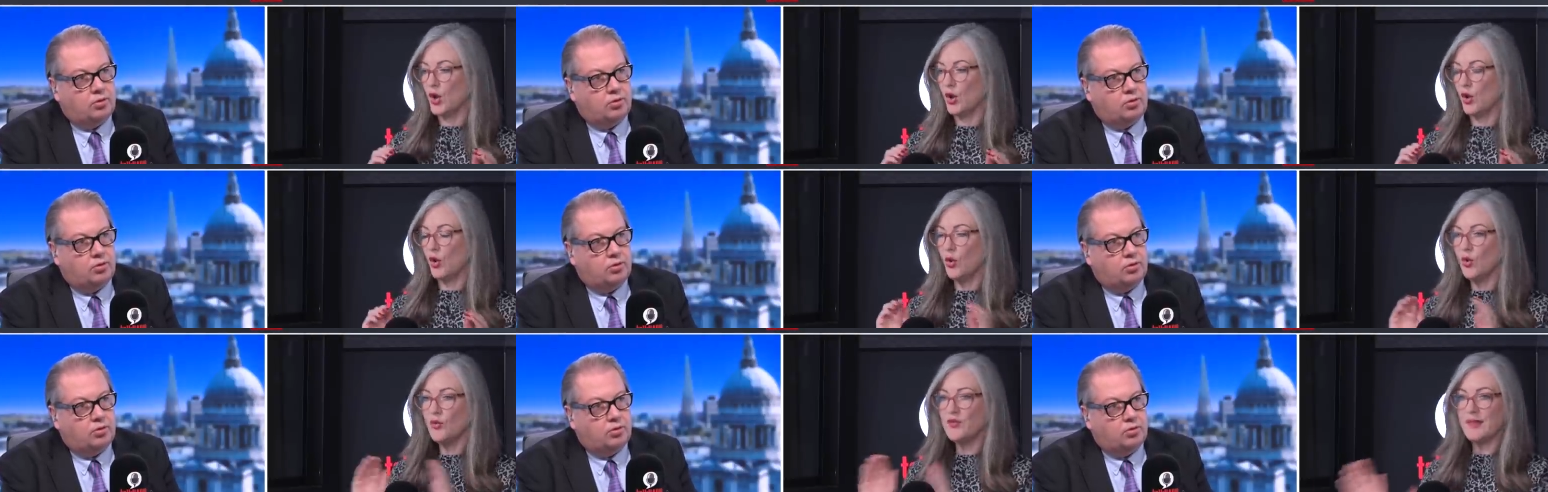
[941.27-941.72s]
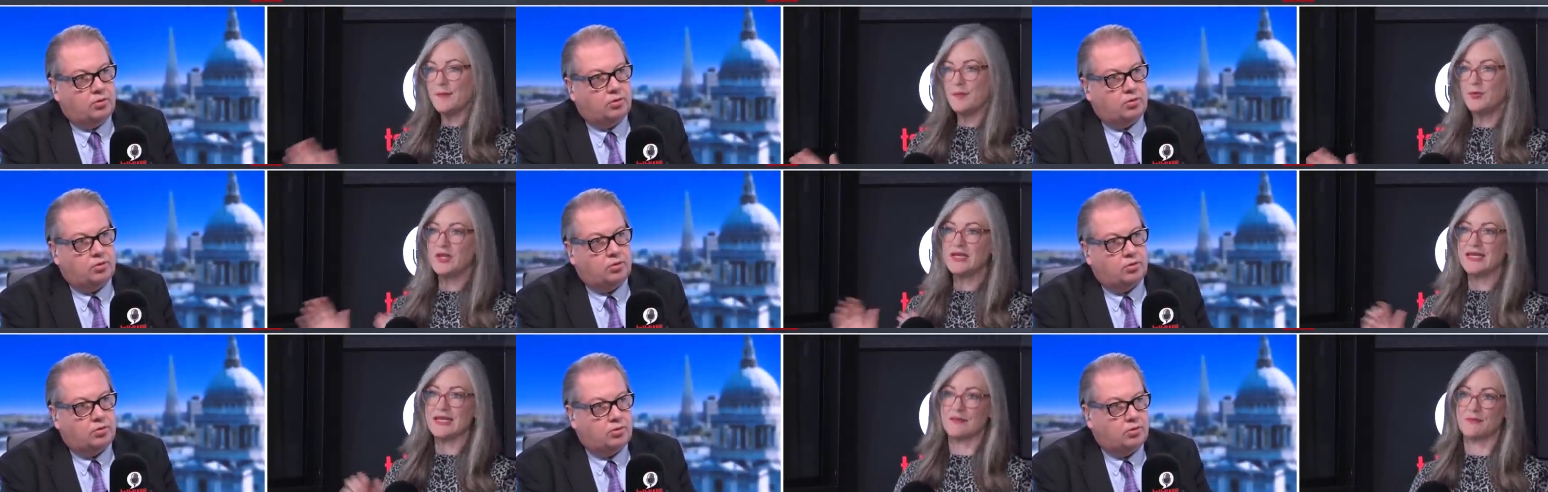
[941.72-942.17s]
Speaker 1: or they're
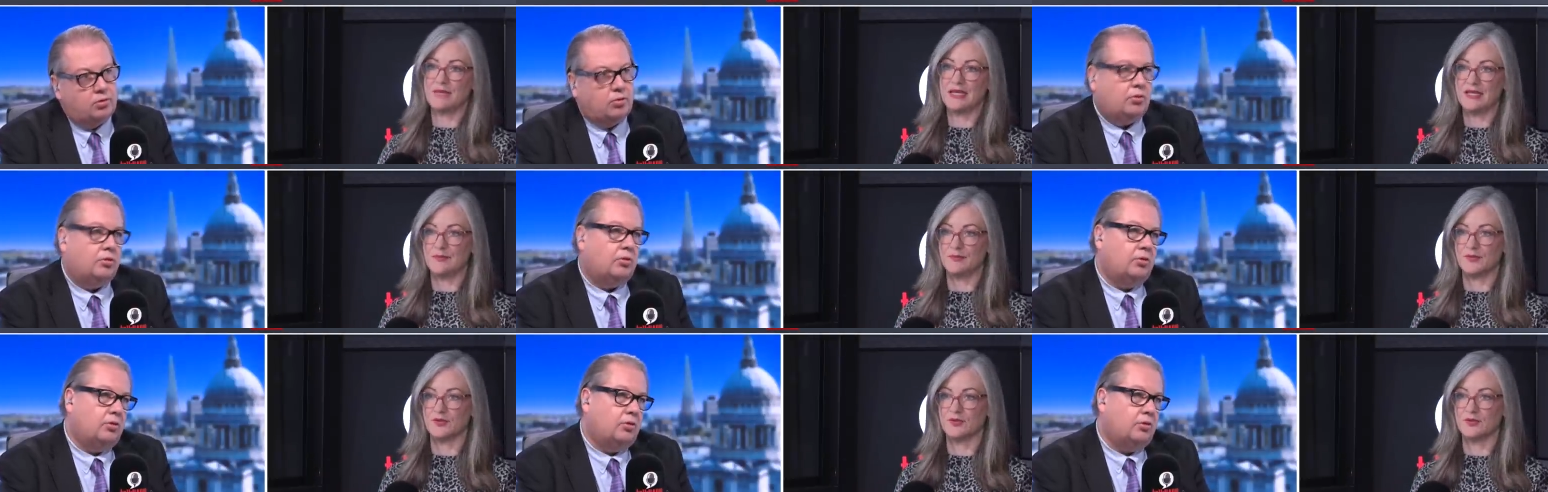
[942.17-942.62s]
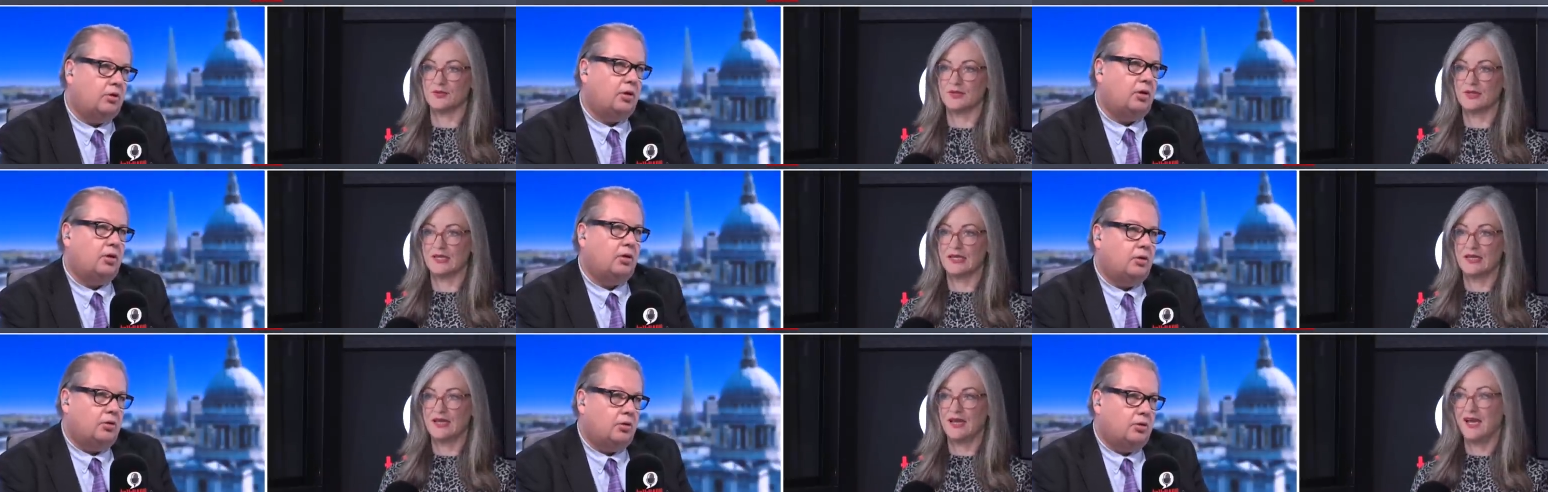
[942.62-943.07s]
bullying people. Yeah.
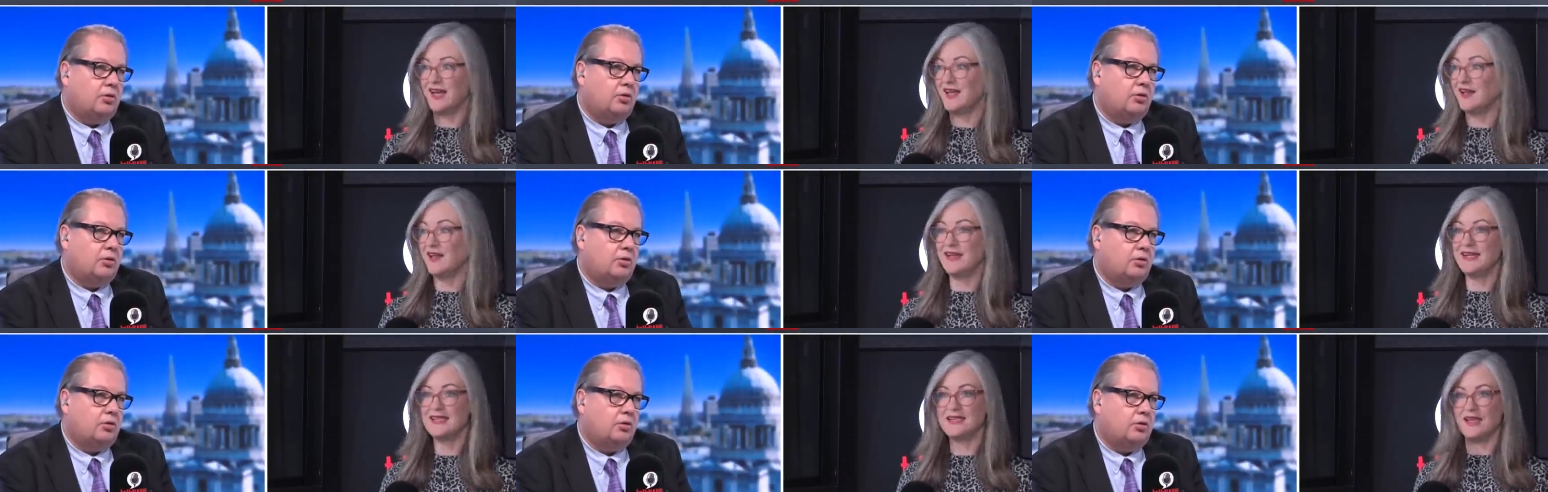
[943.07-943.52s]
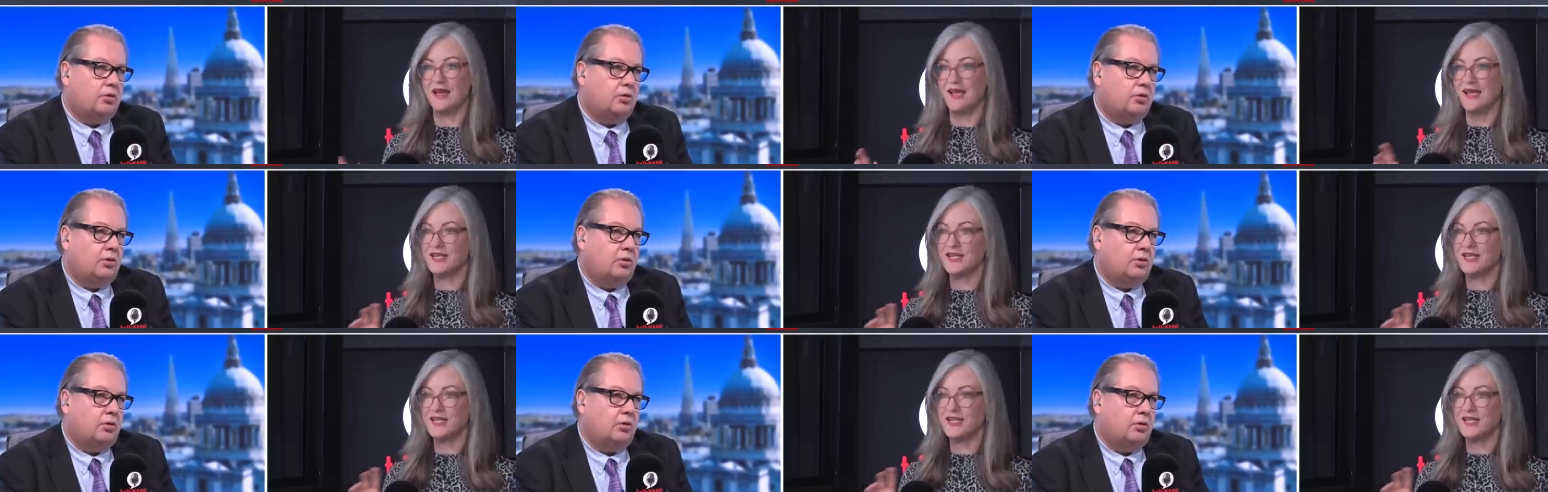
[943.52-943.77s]
And I, I